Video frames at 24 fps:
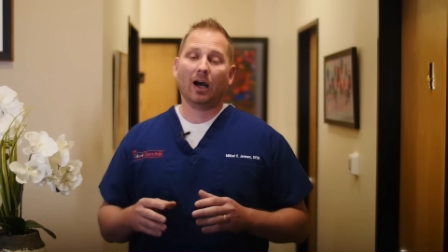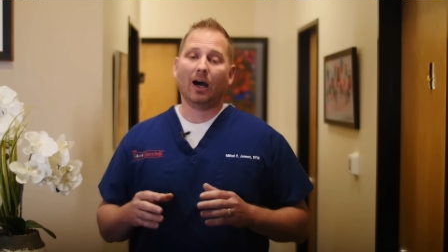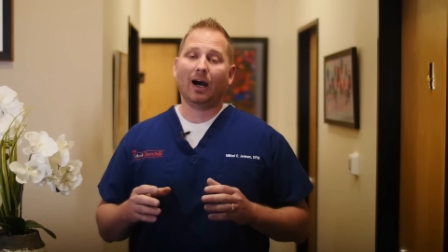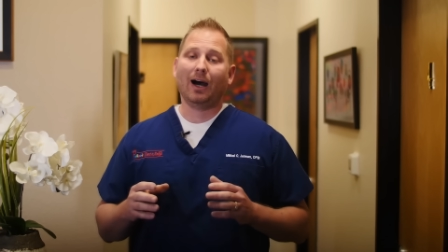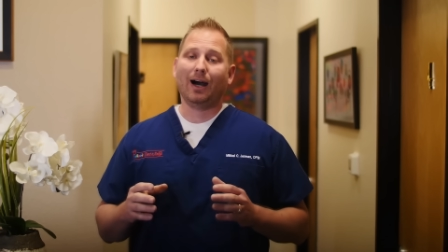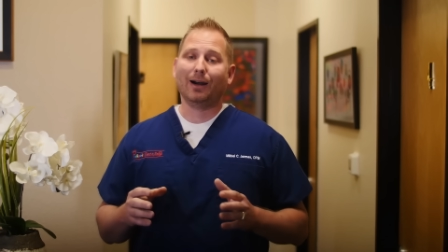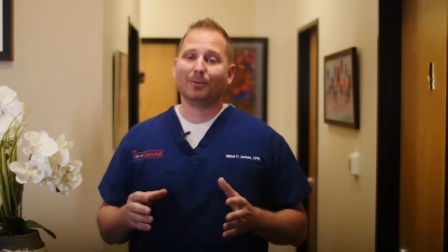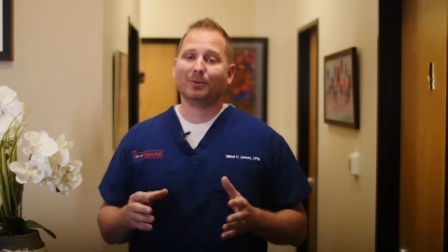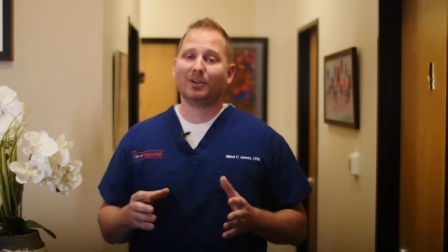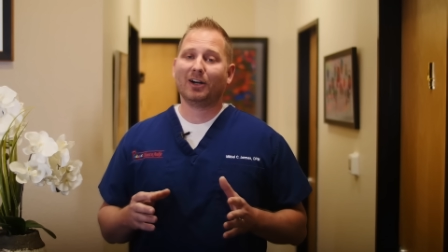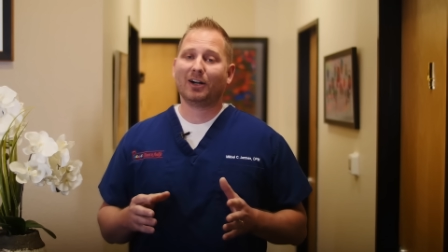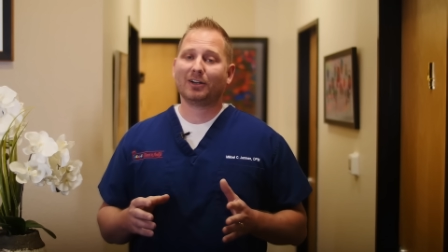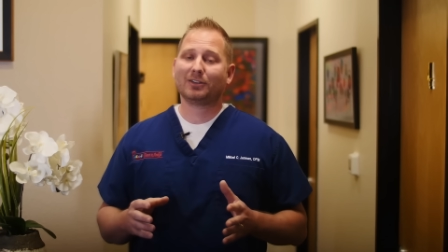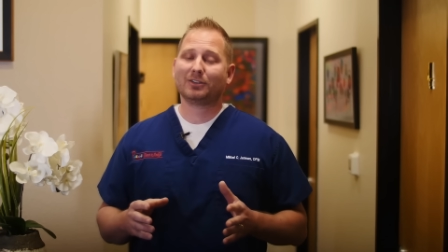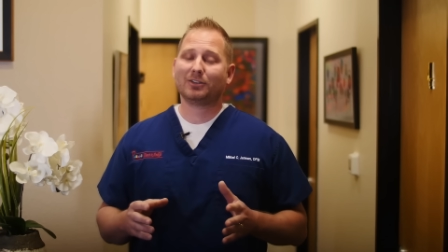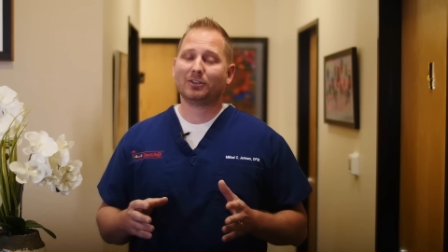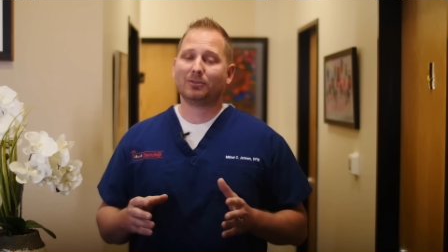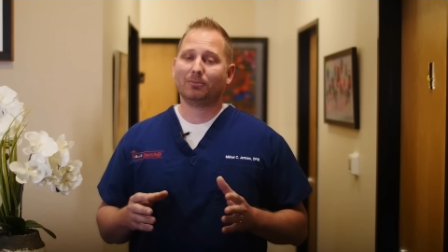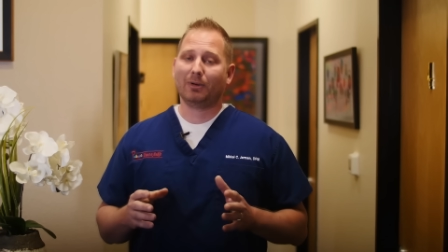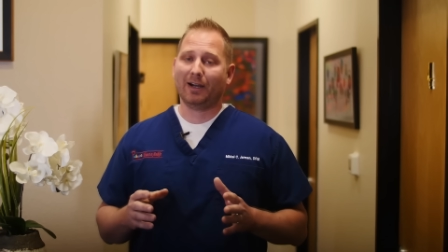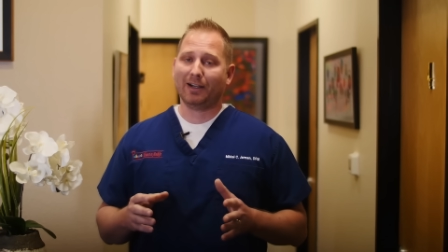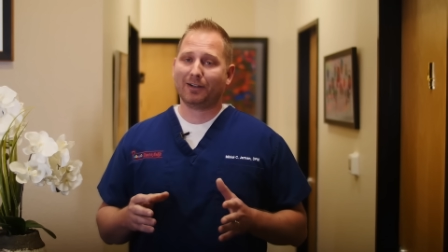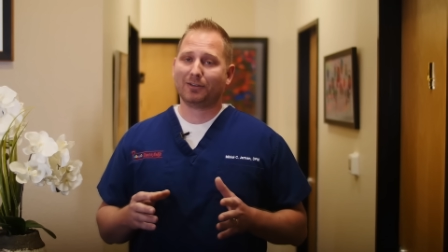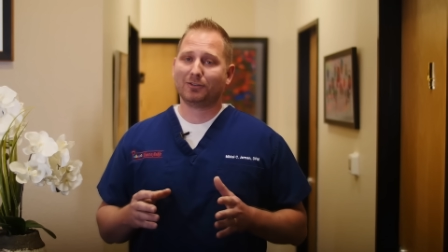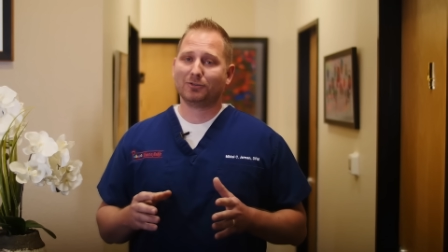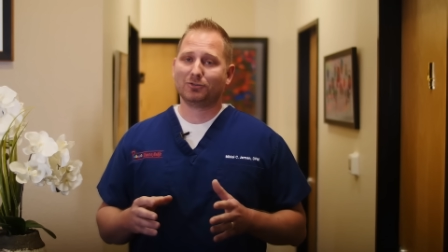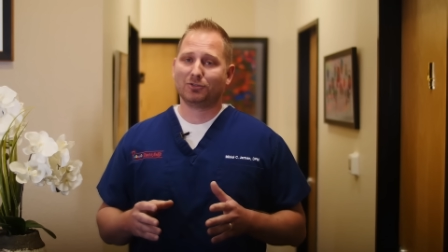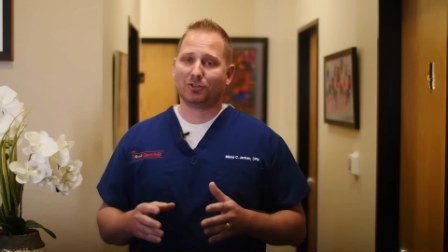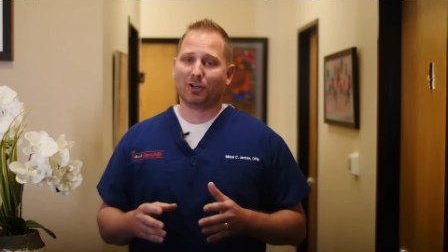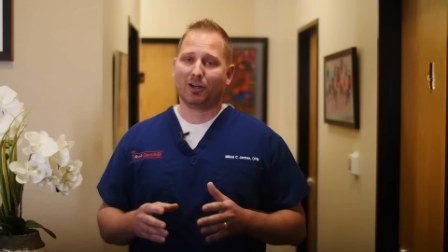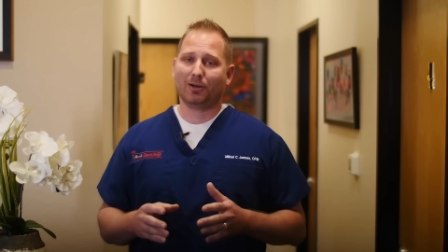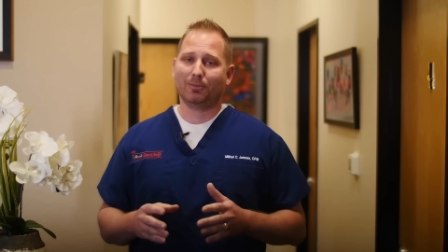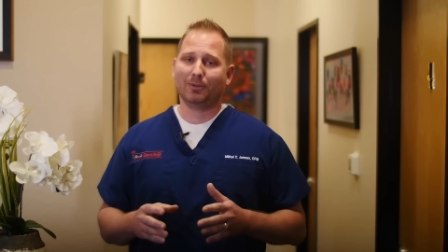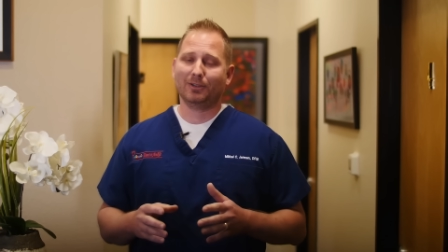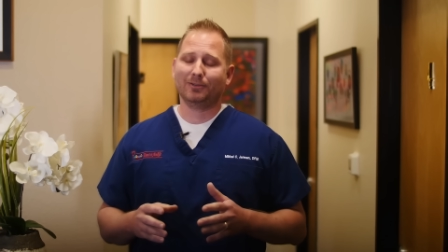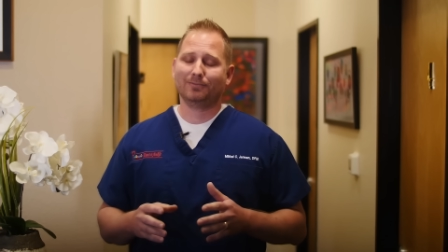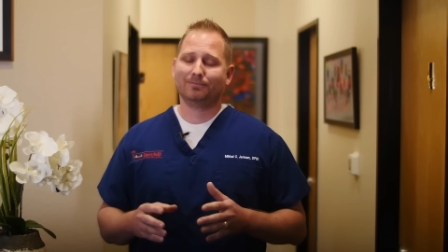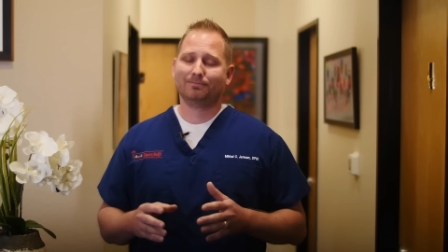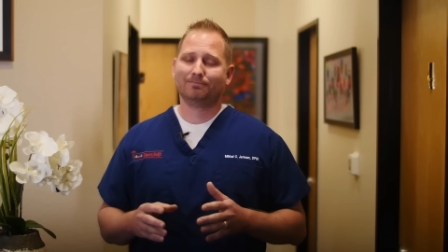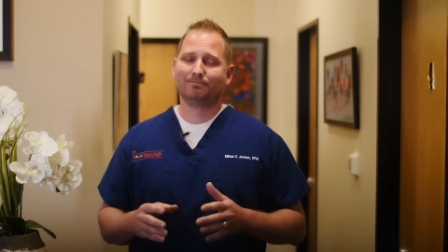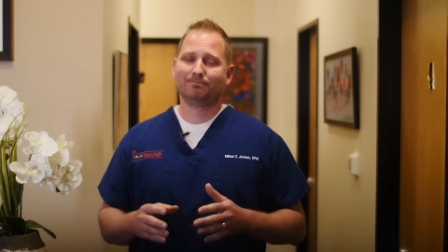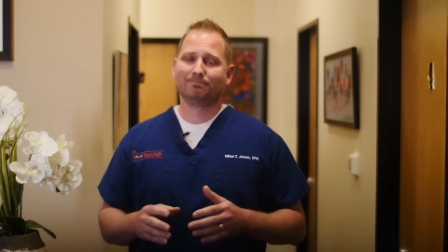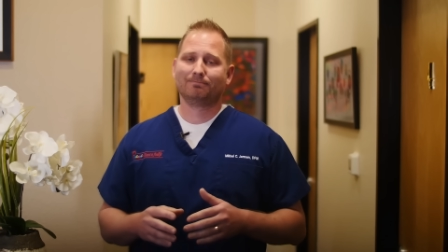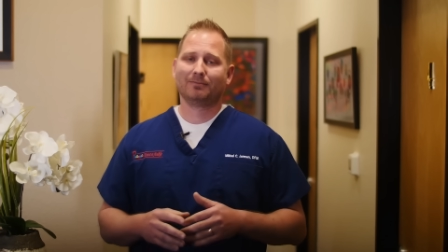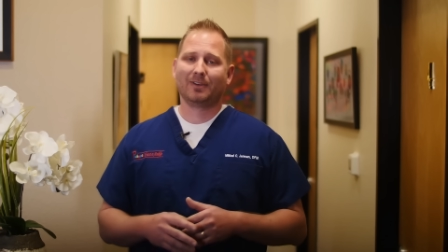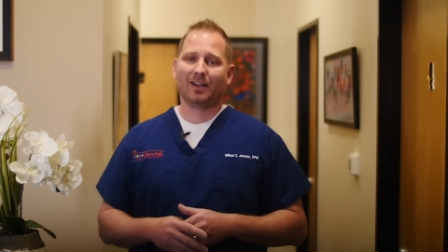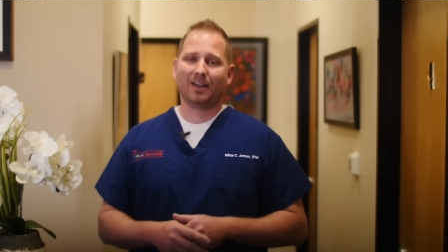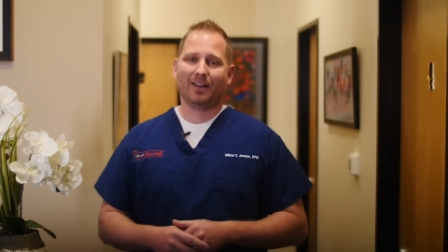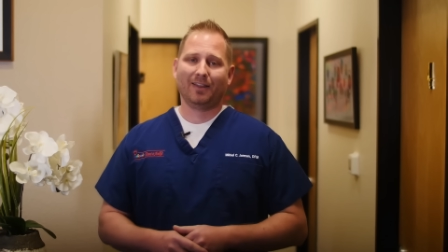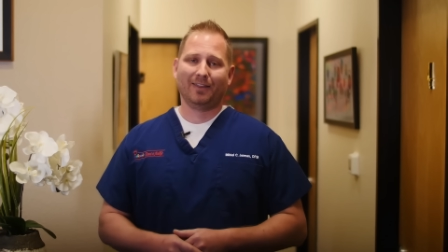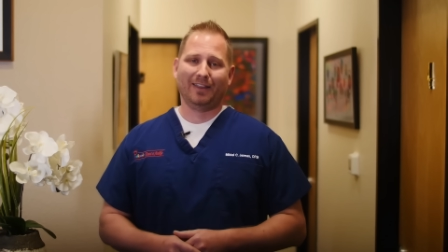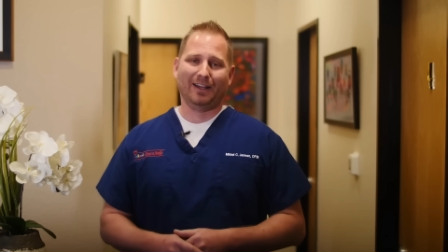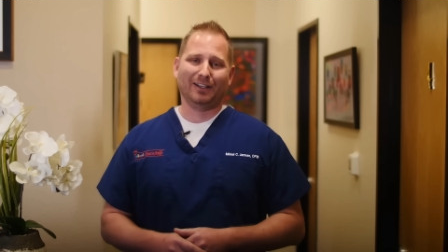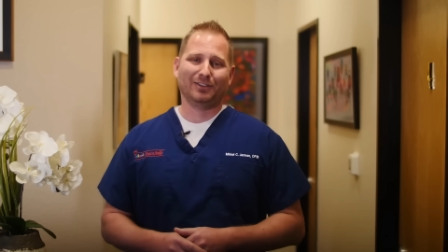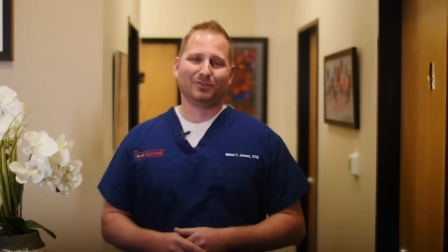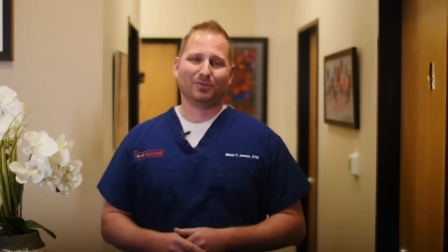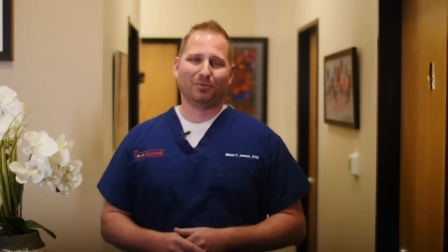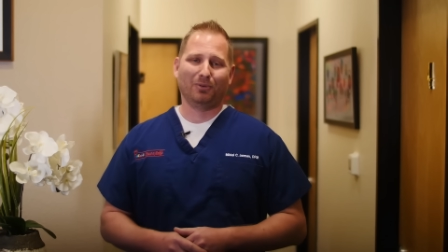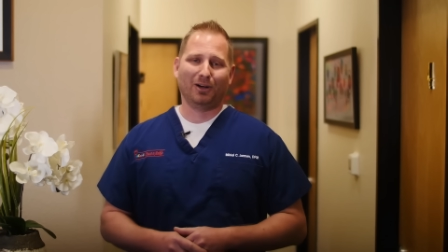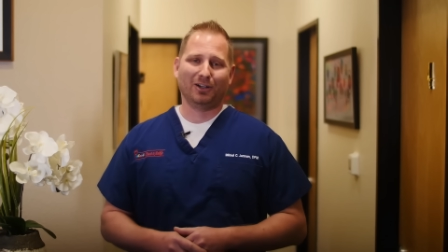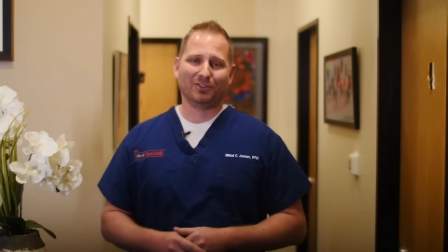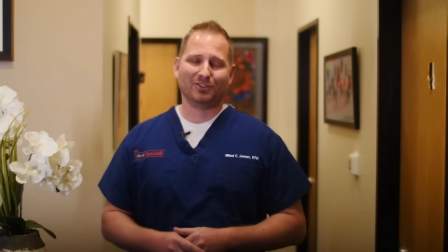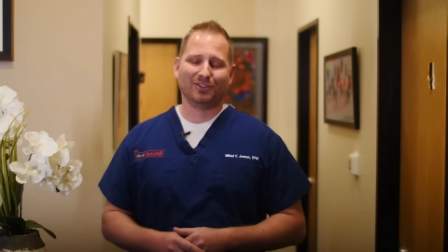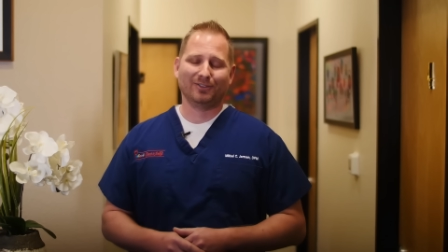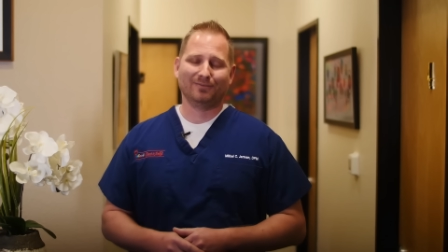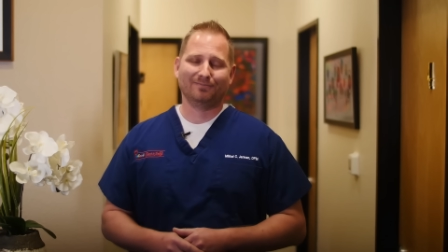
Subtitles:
I'm Dr. Mikkel Jarman. Thanks for watching.